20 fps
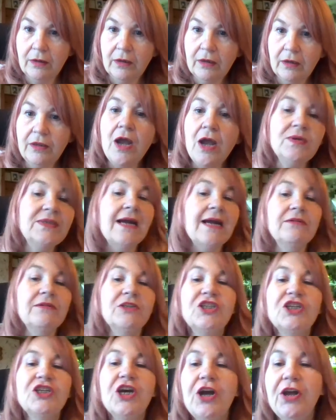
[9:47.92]
knows how
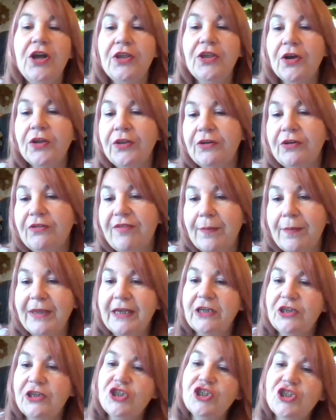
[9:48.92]
to turn on the
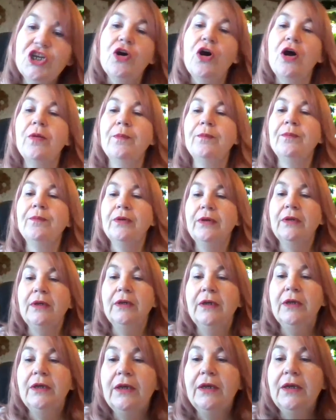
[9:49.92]
feminine charm,
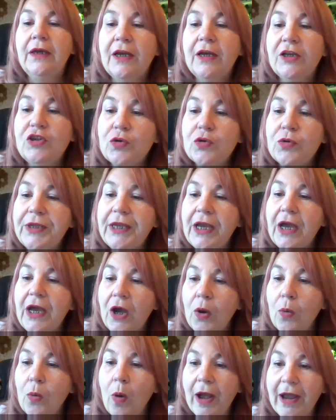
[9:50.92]
adorning
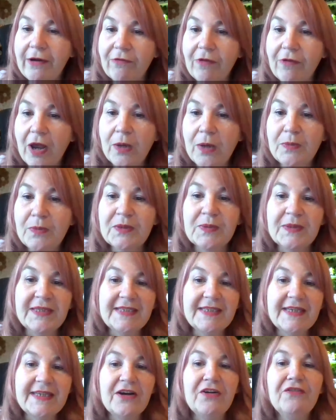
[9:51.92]
her white robes with
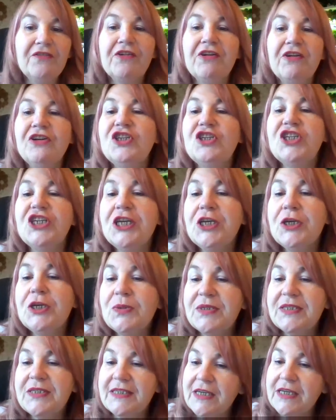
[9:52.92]
silver, and she
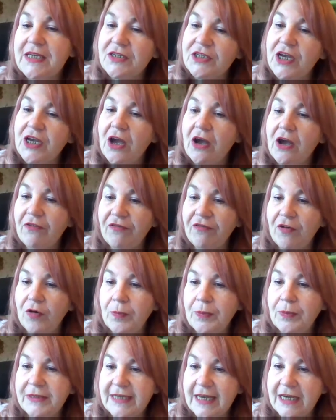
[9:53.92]
uses it to her full
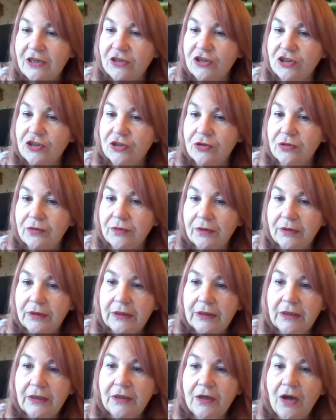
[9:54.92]
potential.
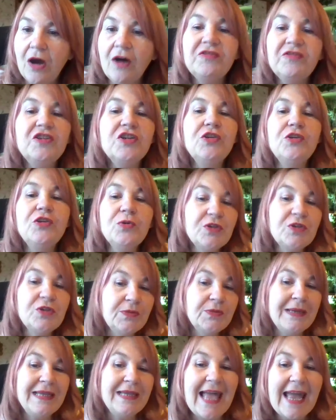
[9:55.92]
Often thought
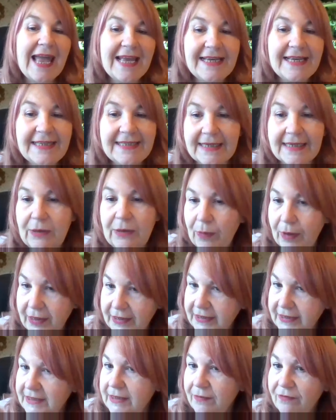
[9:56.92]
to be lazy
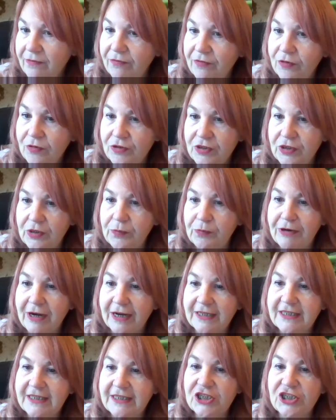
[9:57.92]
by some voodoo
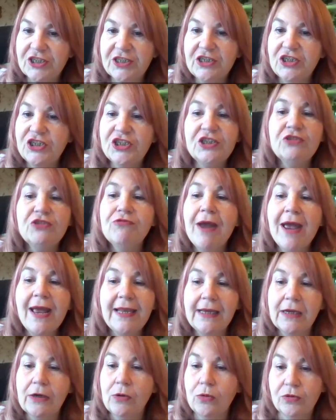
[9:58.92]
practitioners, she's
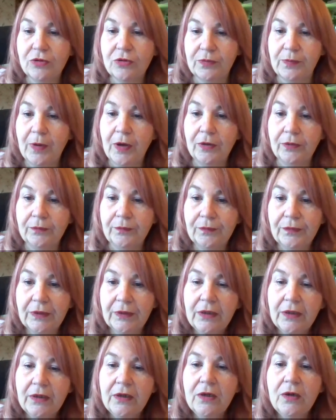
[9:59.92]
rarely called upon.
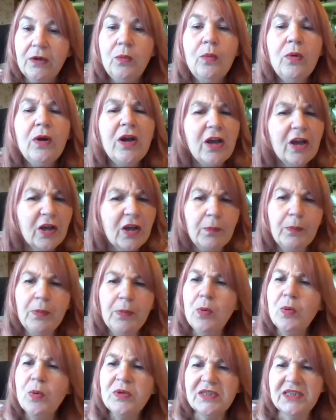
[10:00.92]
Work
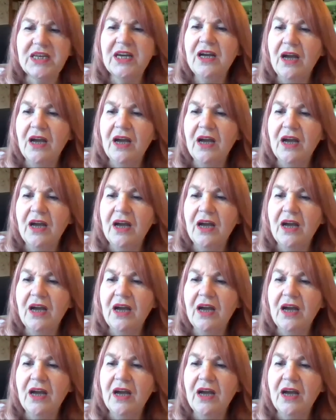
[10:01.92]
bores